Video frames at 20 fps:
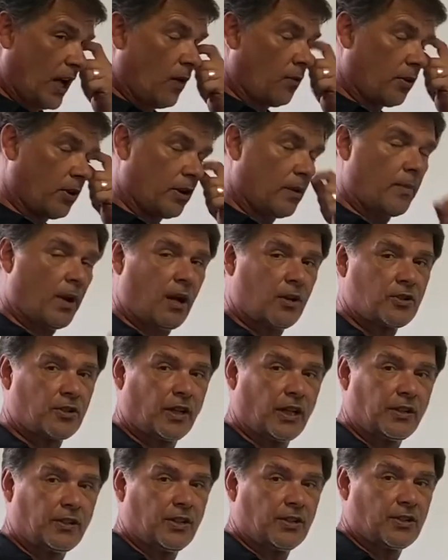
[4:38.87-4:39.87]
Now we're going to
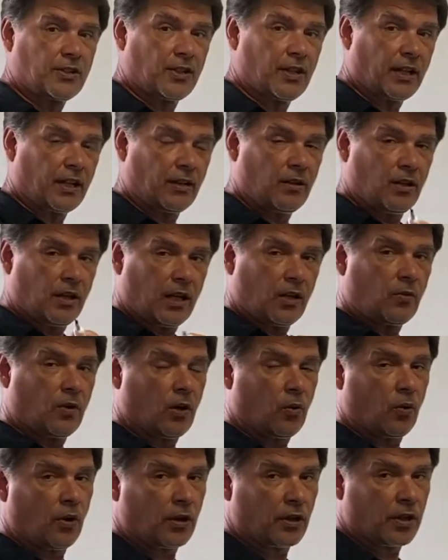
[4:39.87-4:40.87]
modulate this thing.
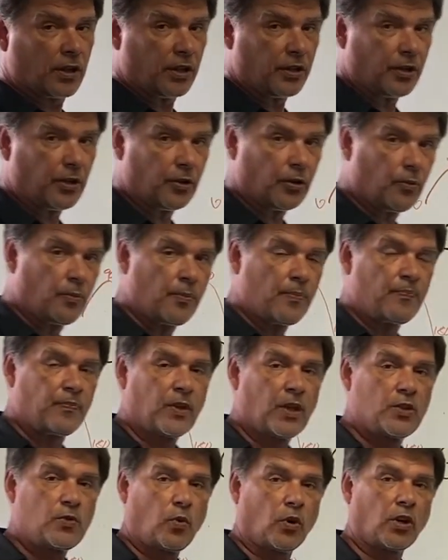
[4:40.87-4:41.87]
And what we're going to do
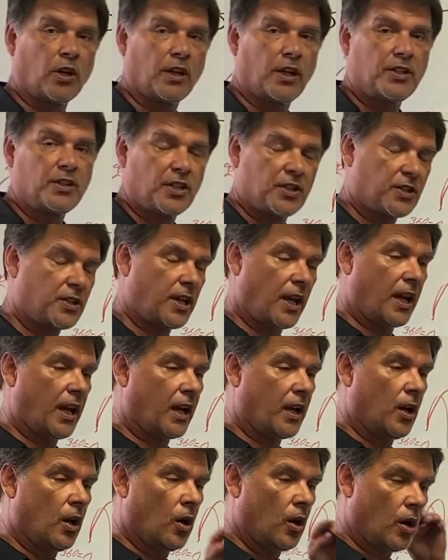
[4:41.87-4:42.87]
is we're going to just
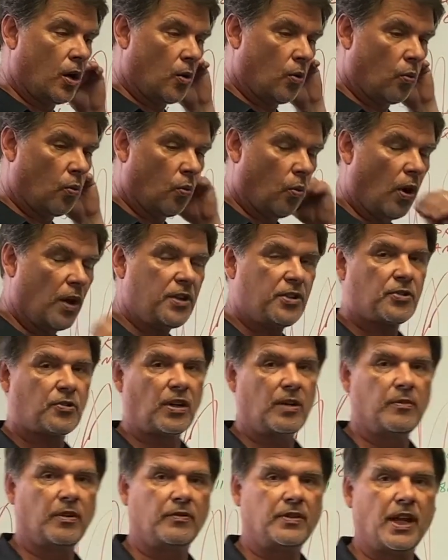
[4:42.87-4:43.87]
take one
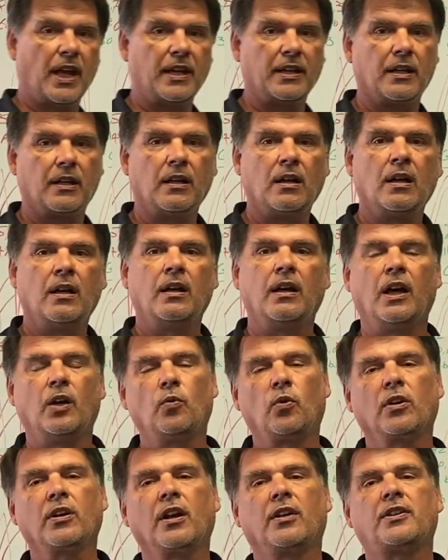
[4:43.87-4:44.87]
stream of data
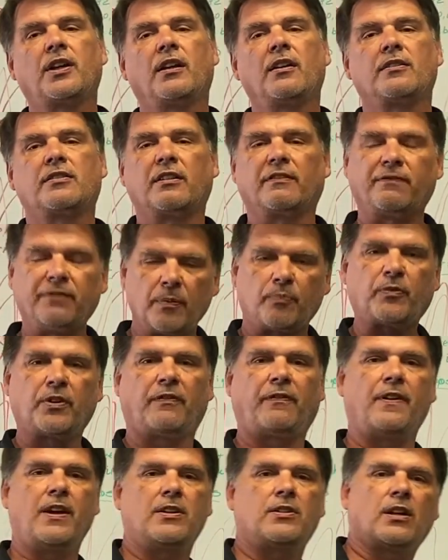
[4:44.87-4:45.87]
and we're going to tell it to
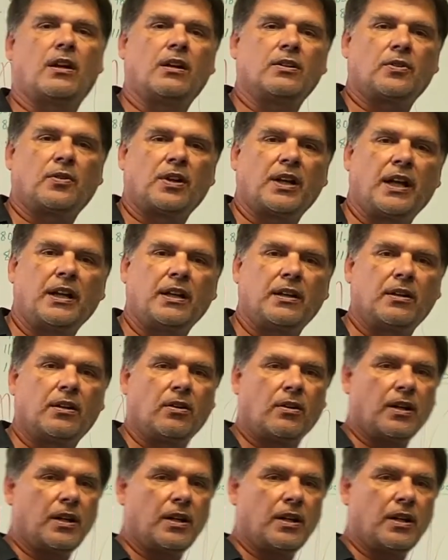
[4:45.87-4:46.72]
flip the phase 180